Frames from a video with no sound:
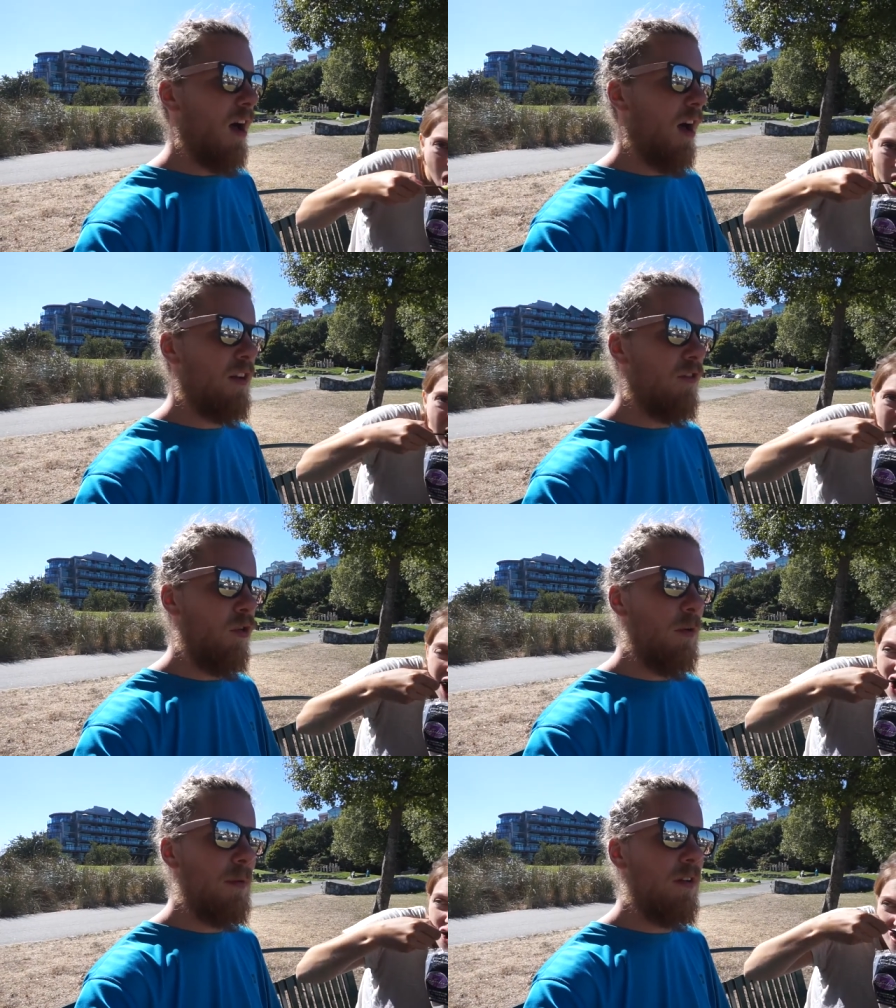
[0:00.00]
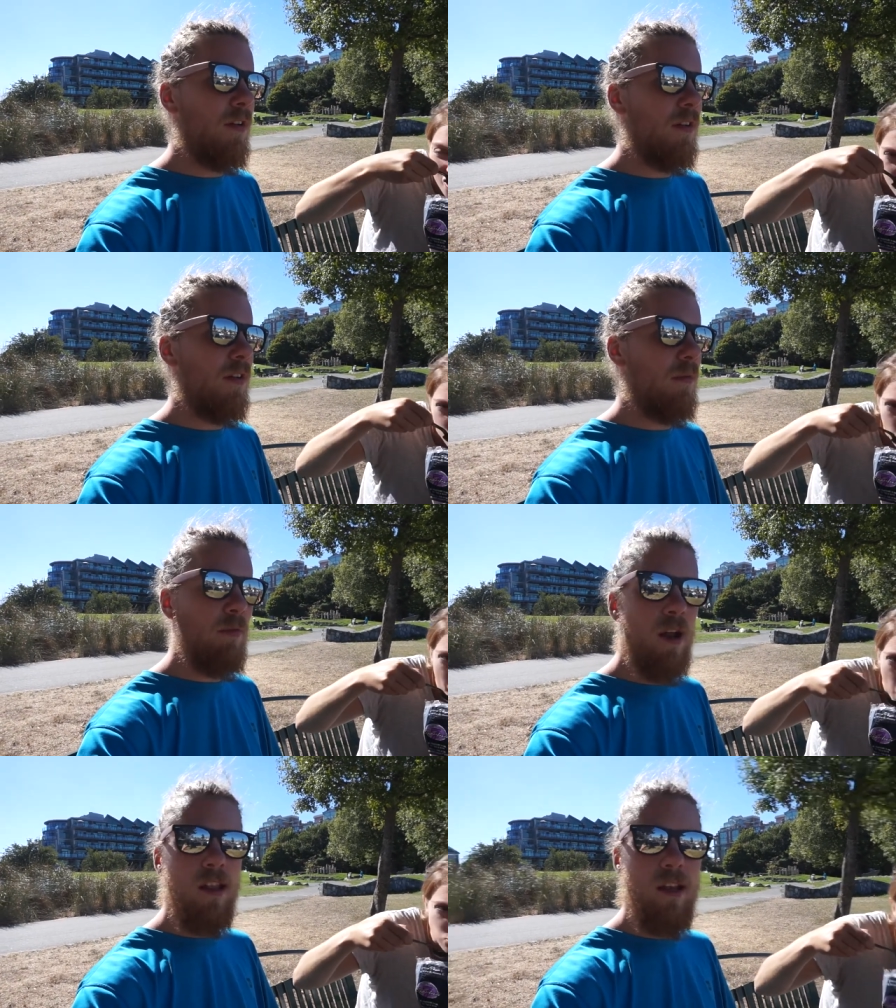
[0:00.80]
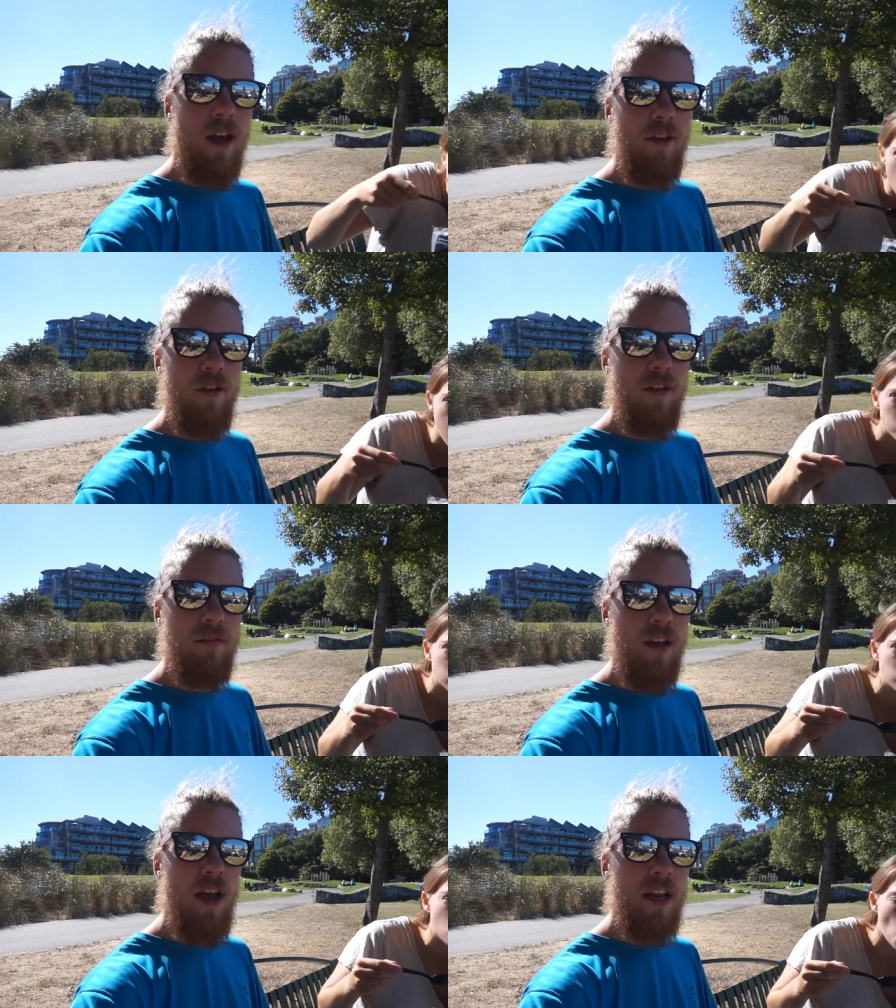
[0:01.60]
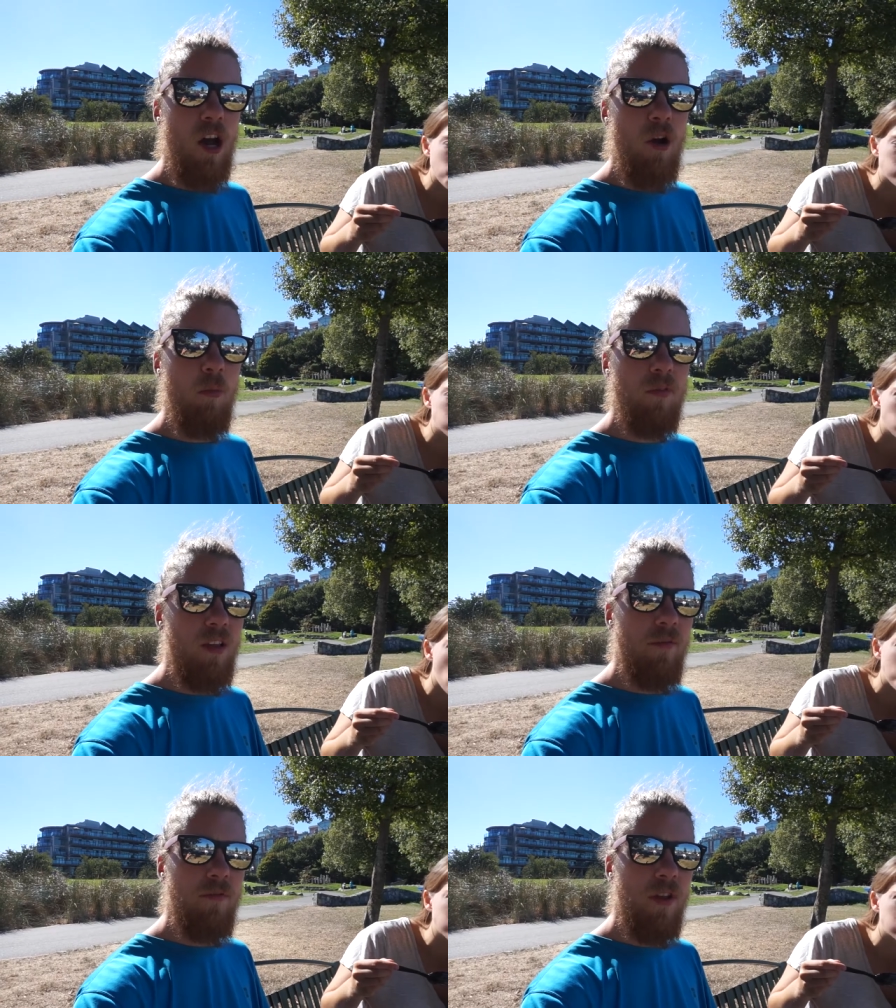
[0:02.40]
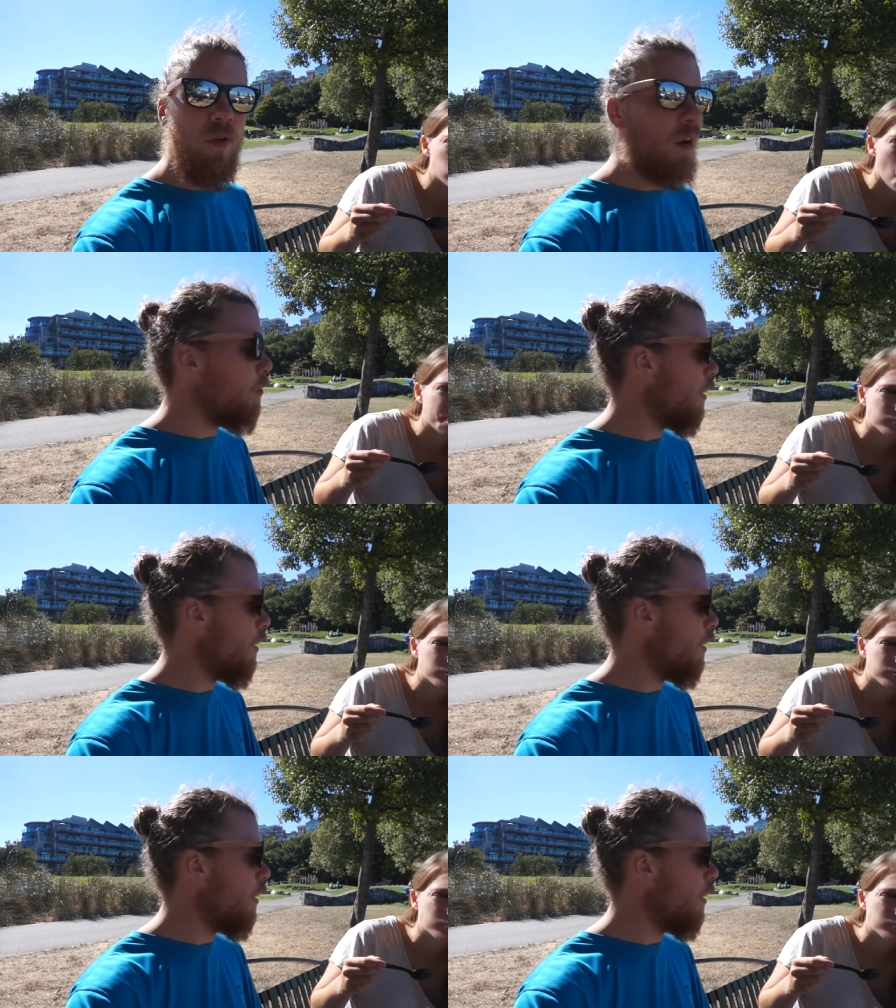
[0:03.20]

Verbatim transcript: adorable, brightly colored tiny homes that float on